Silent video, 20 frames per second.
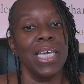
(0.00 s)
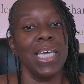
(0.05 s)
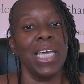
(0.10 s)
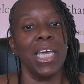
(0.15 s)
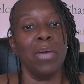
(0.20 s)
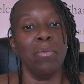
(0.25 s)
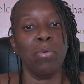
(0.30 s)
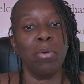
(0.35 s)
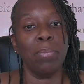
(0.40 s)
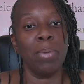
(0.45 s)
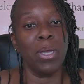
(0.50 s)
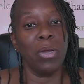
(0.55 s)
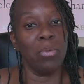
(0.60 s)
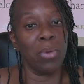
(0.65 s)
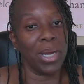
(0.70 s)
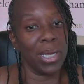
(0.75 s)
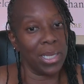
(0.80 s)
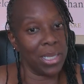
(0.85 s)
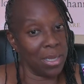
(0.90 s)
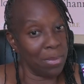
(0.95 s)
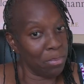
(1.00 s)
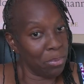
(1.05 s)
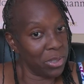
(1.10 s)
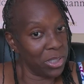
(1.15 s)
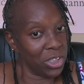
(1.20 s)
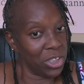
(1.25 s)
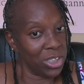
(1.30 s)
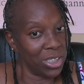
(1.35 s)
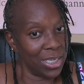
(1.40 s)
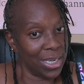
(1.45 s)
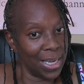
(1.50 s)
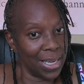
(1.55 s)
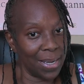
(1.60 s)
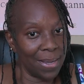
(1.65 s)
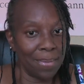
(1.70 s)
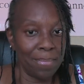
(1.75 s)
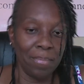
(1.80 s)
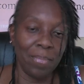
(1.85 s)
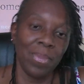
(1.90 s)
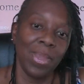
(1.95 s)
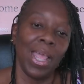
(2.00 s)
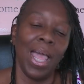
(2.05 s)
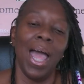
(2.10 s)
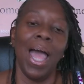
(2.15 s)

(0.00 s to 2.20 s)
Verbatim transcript: It would be greatly appreciated.